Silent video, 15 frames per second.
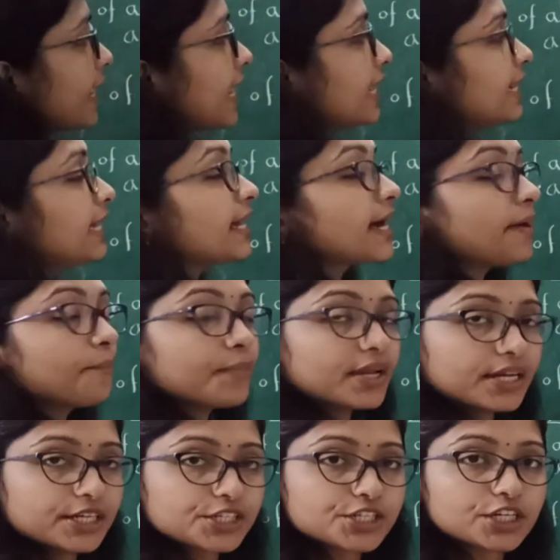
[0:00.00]
any
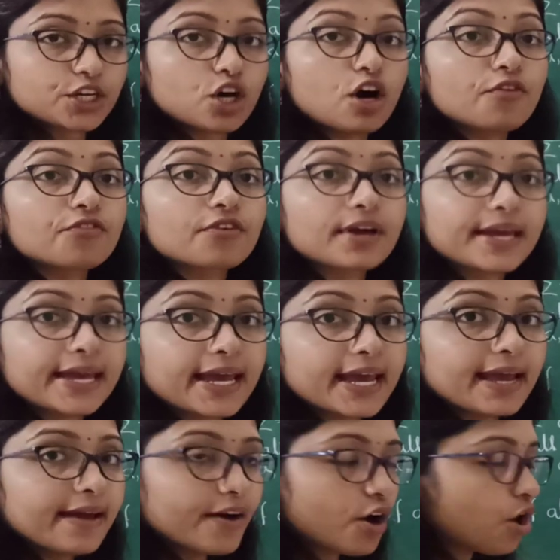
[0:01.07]
combination of
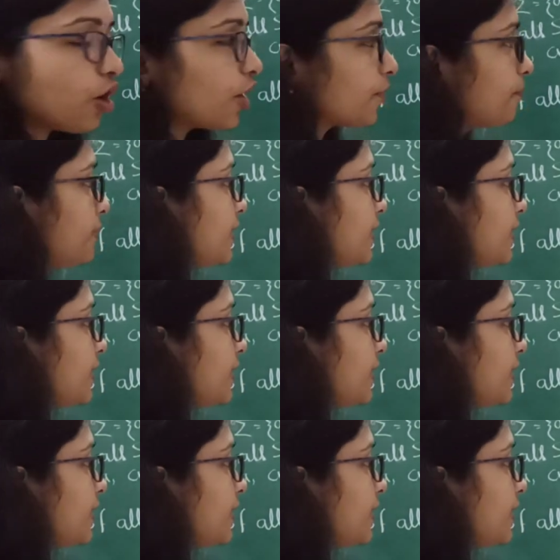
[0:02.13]
A or